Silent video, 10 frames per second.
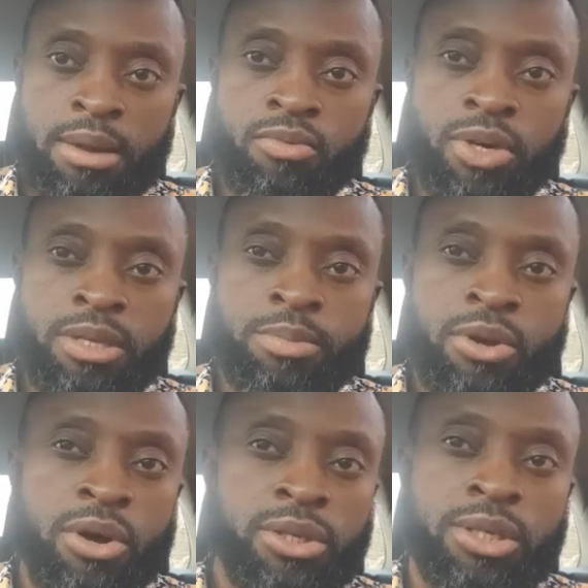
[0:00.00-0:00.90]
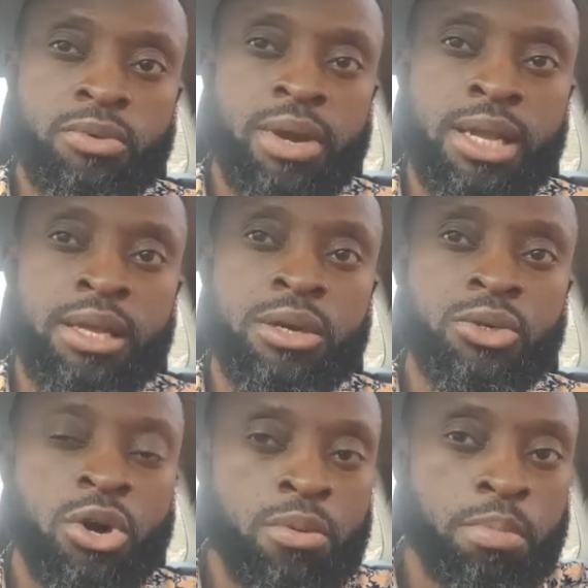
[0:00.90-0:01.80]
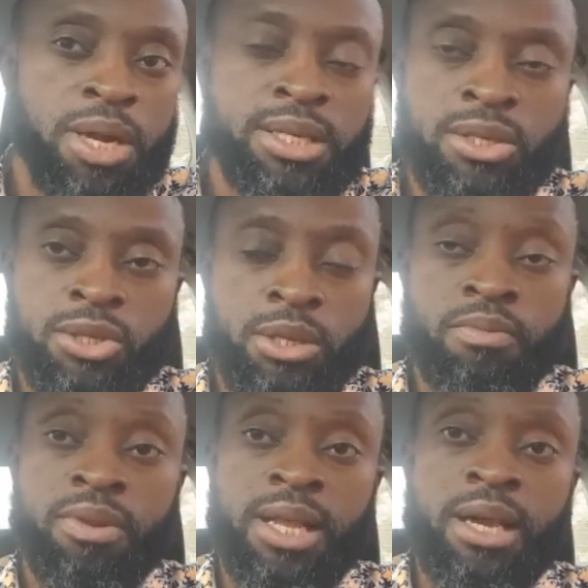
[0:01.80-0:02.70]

Was it because they were in wrong places or something like that?